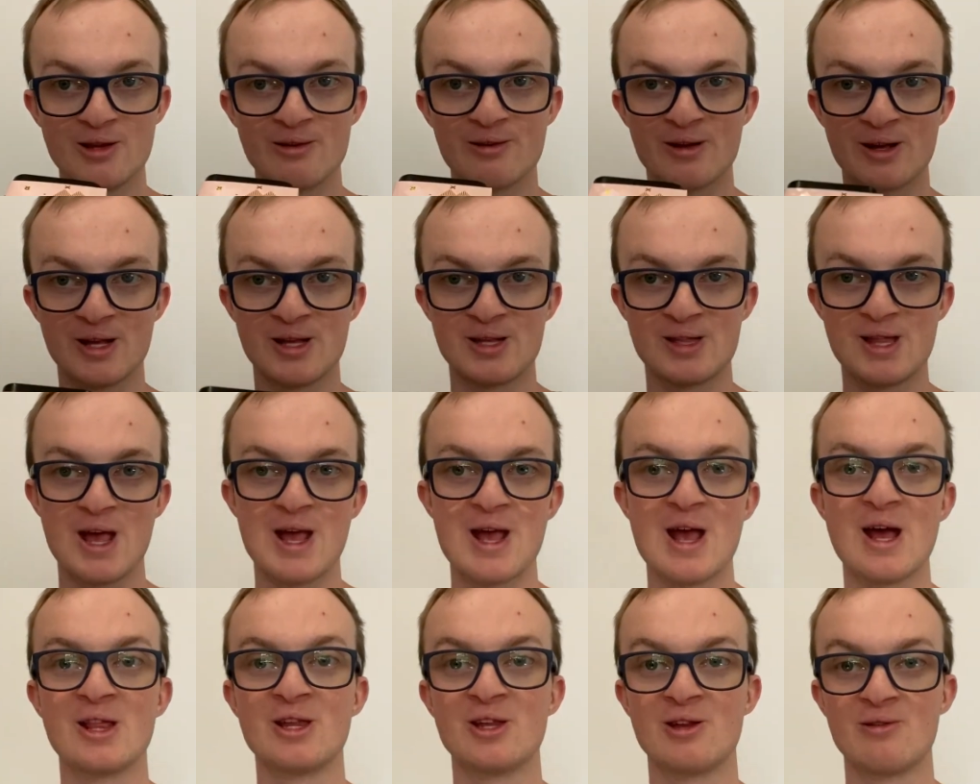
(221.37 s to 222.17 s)
of this
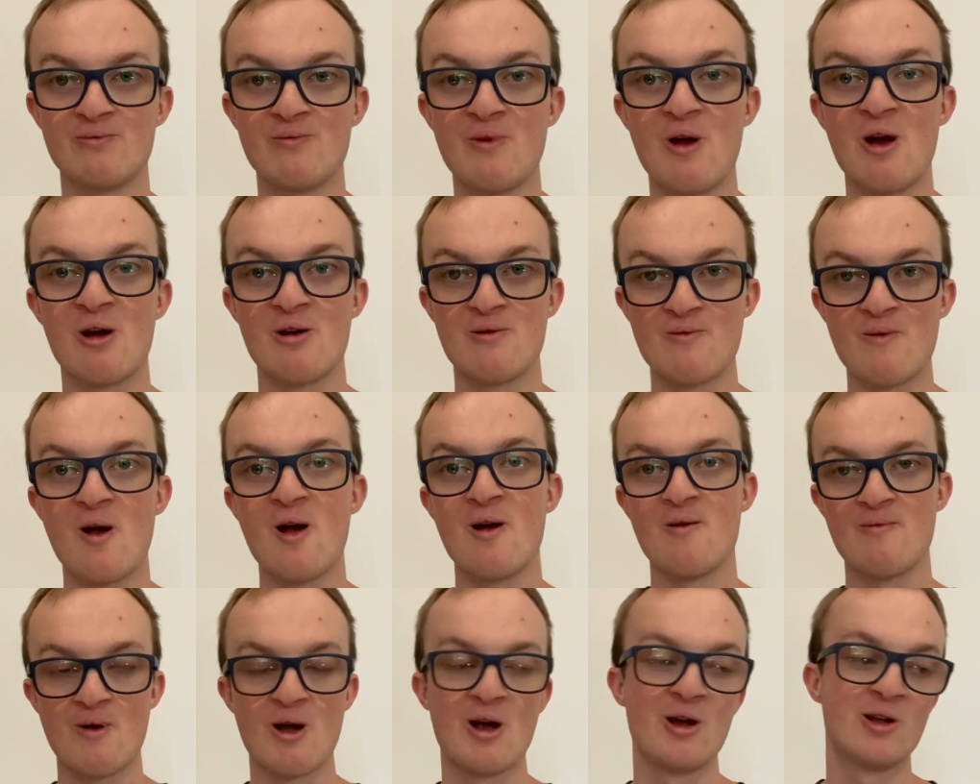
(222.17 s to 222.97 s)
tea, and it's
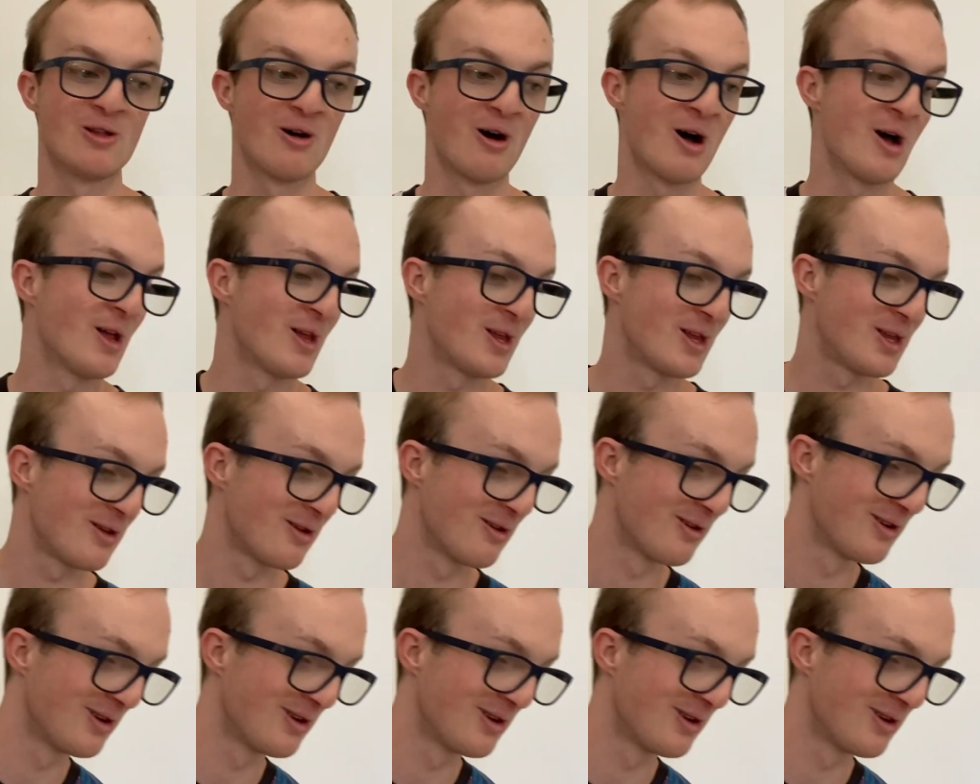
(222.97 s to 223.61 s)
very nice.